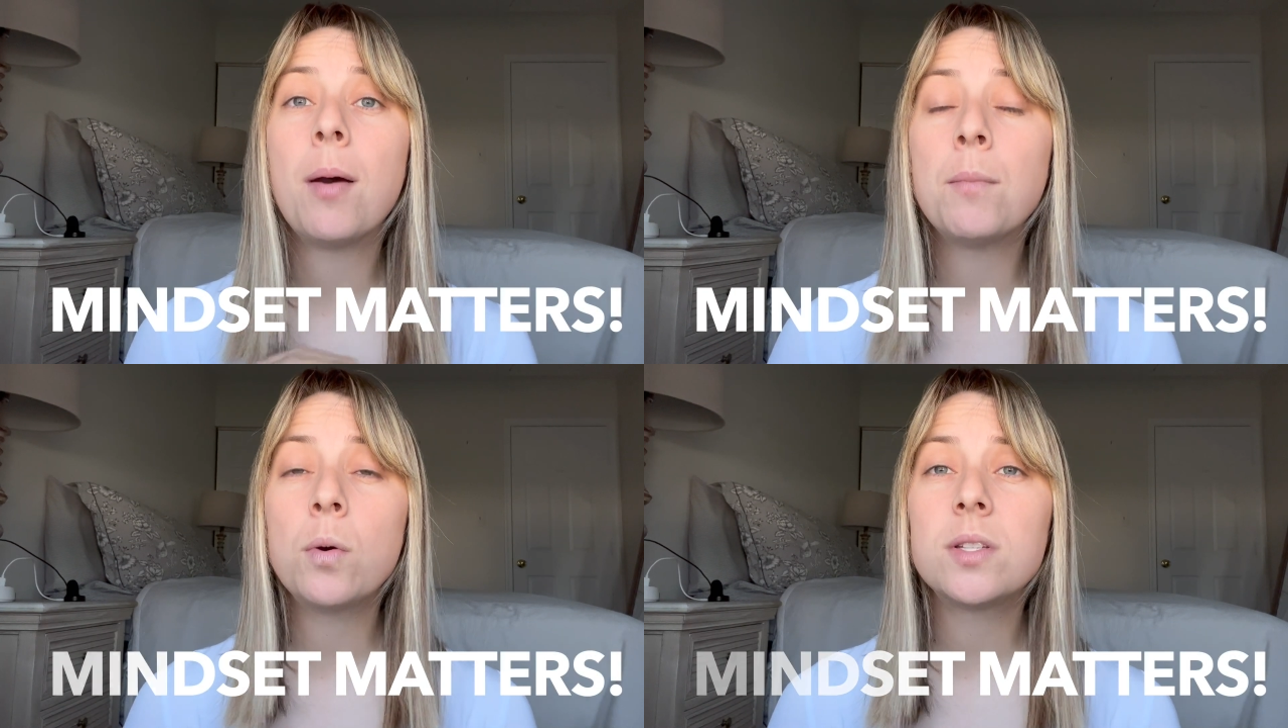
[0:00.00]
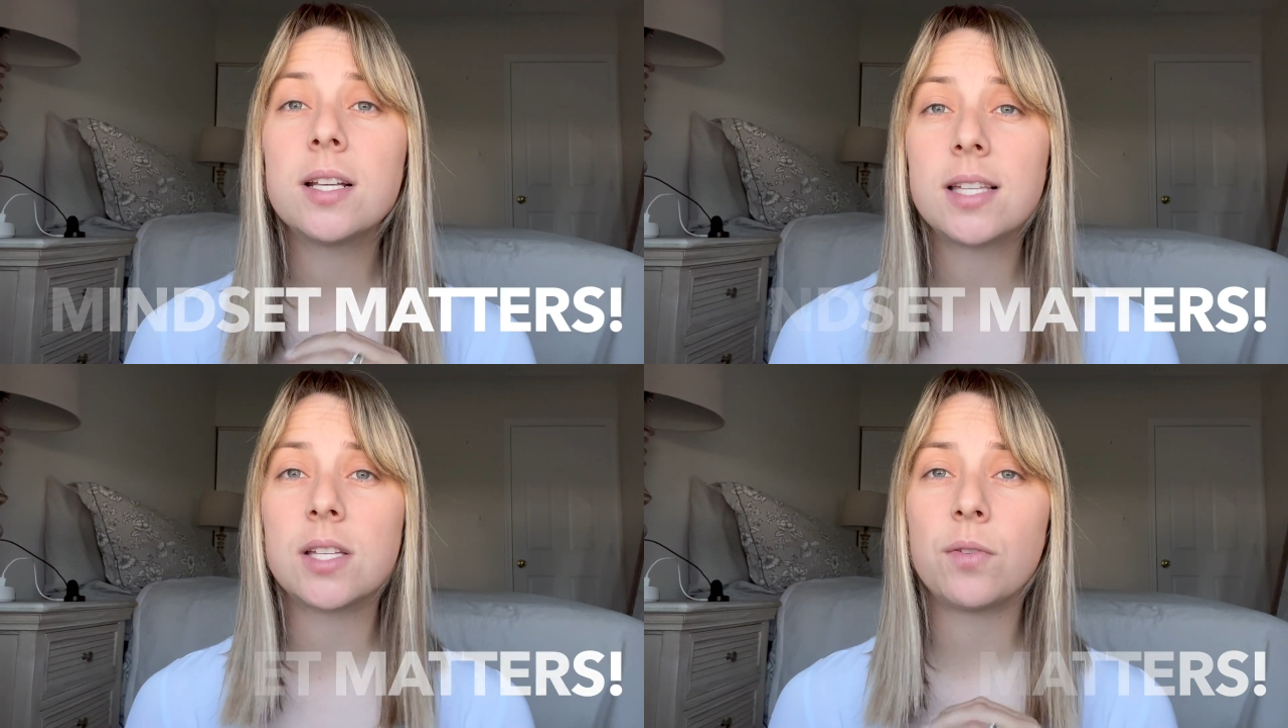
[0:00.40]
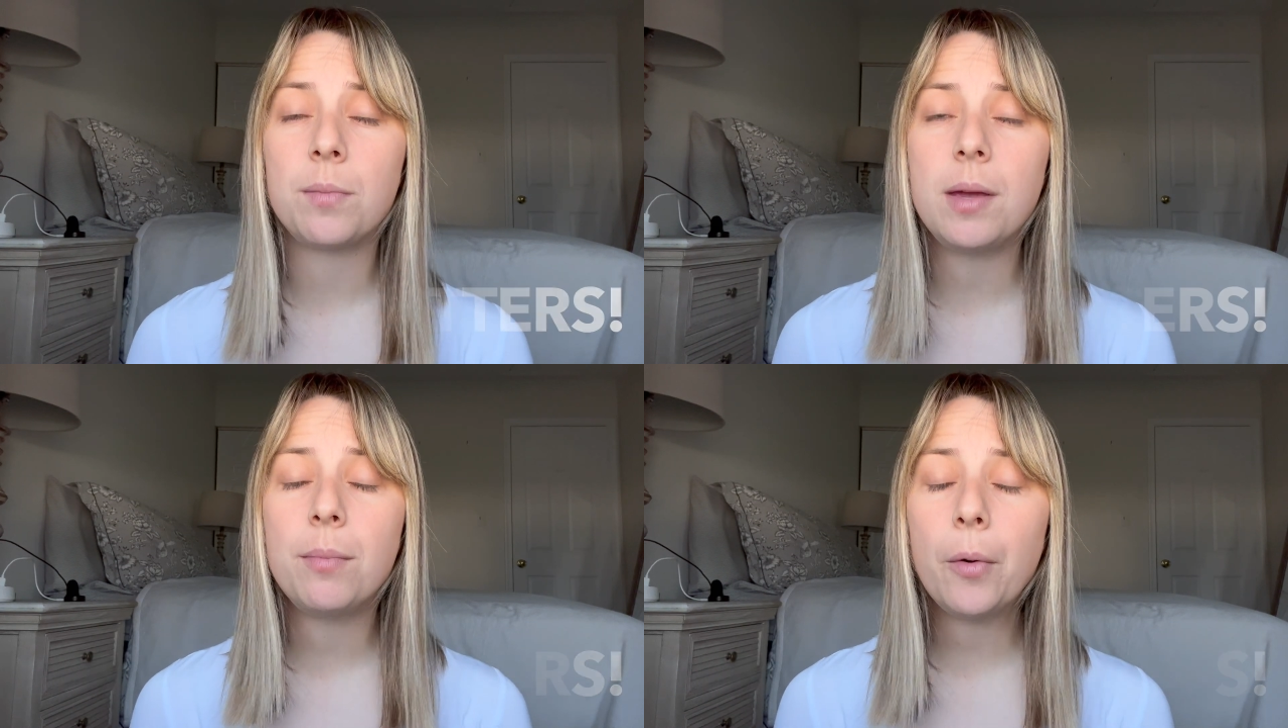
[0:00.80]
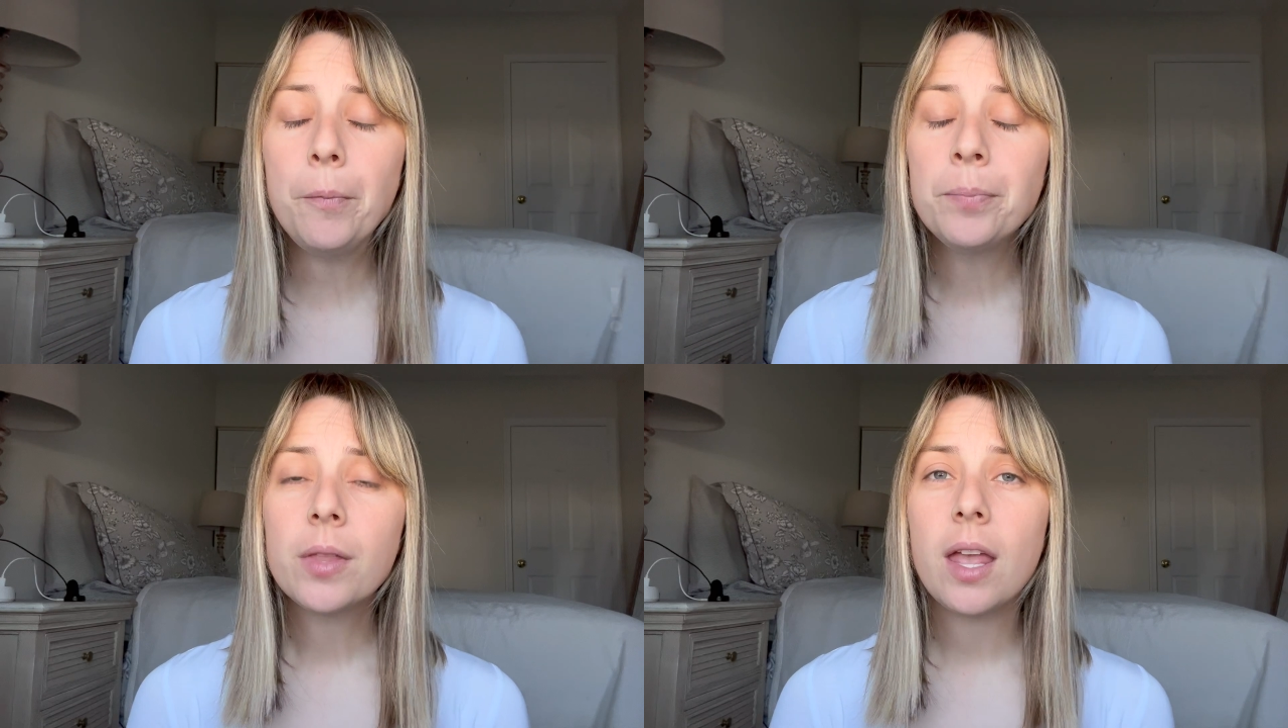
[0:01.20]
most successful
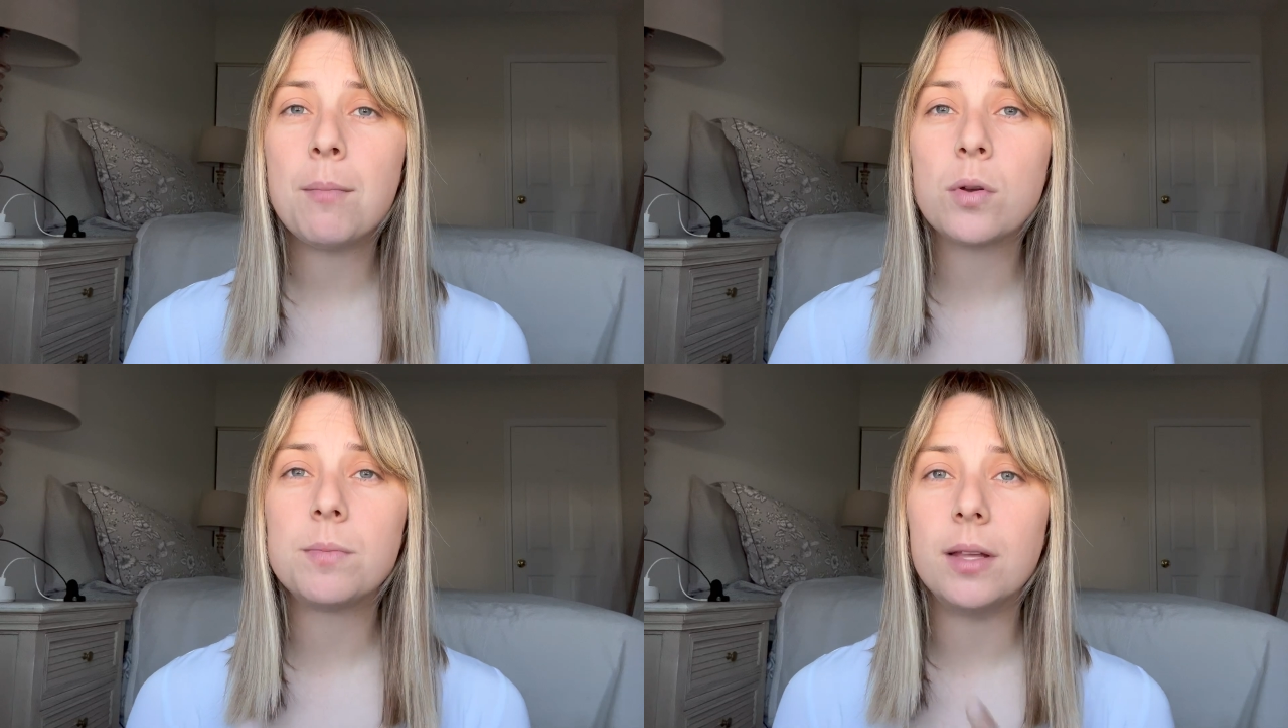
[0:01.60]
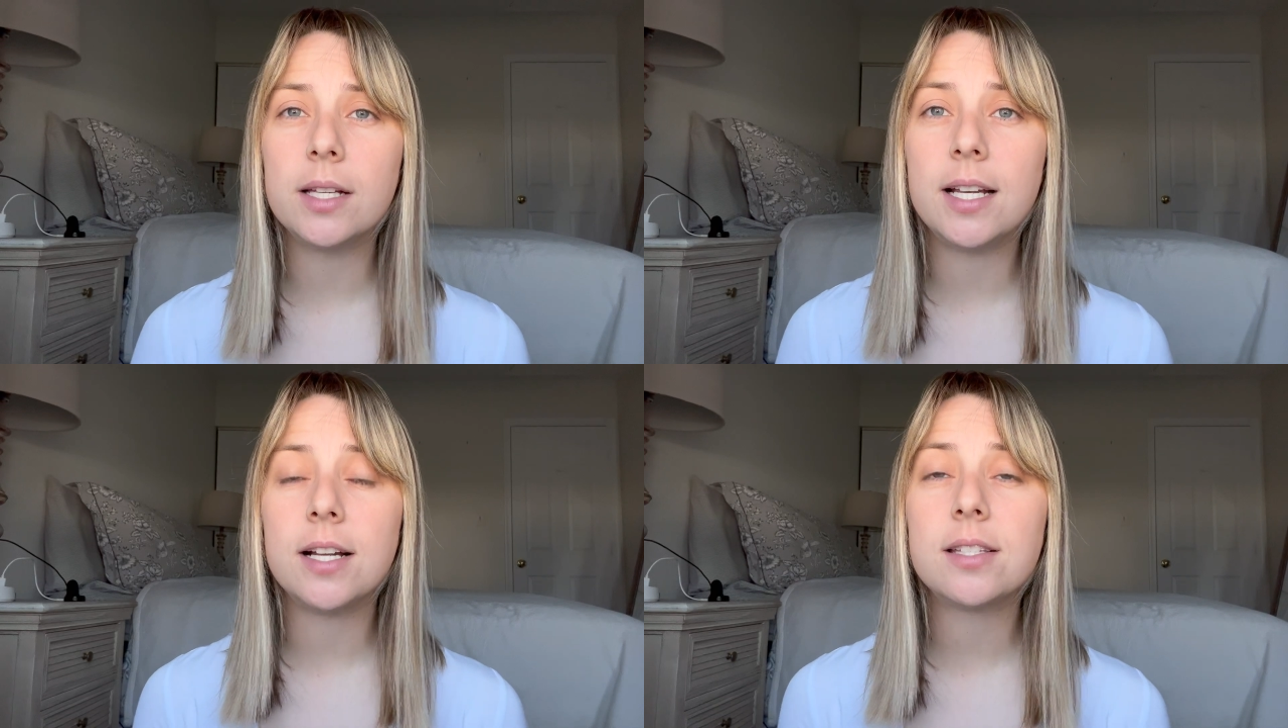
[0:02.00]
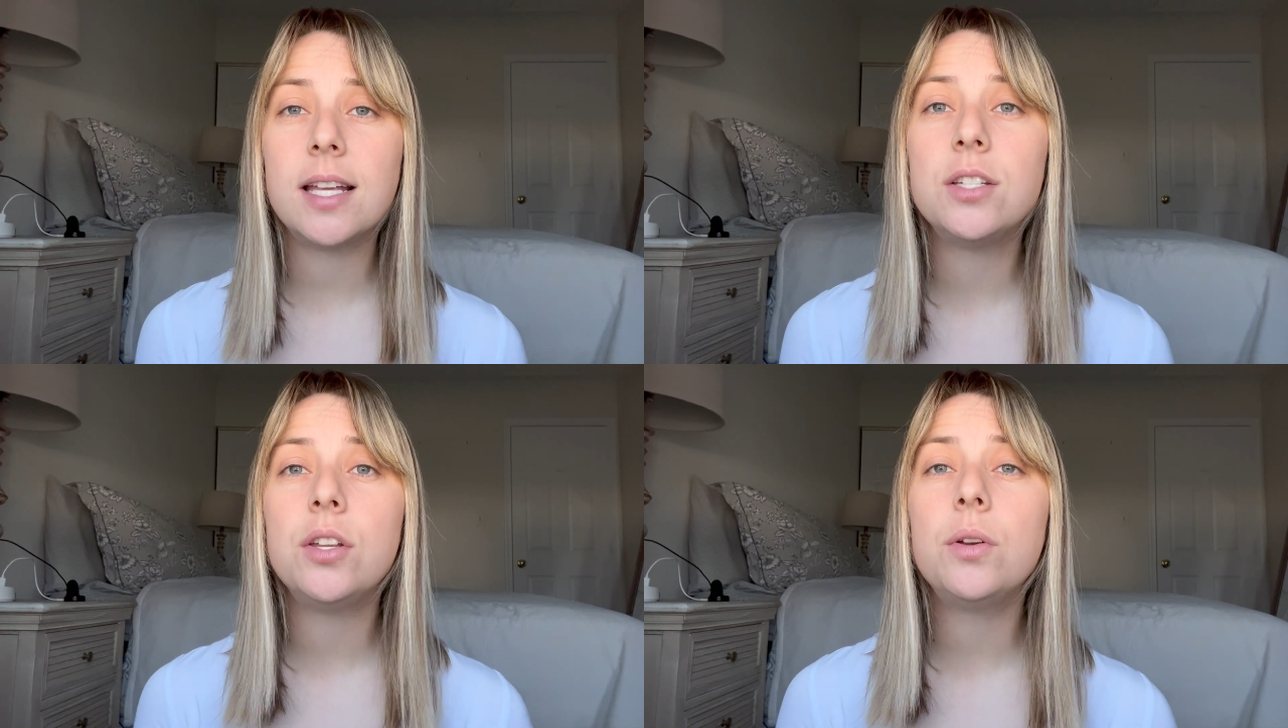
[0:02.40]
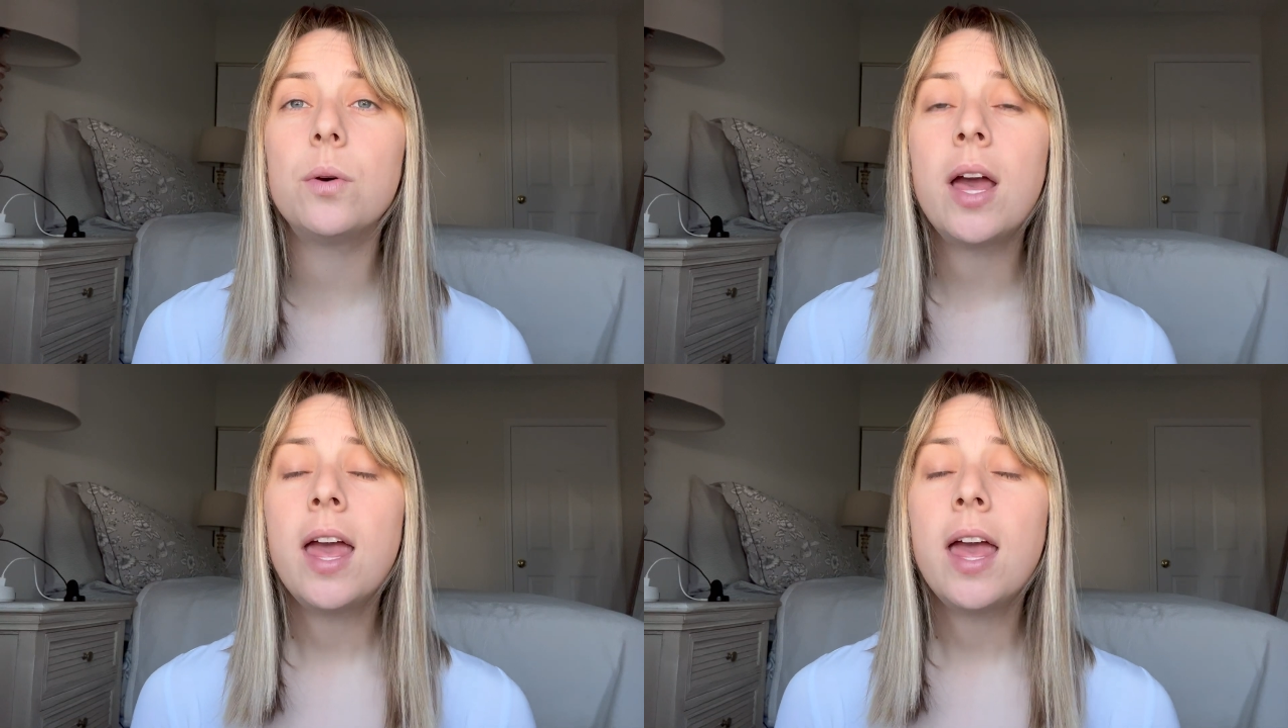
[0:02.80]
people and most millionaires, they do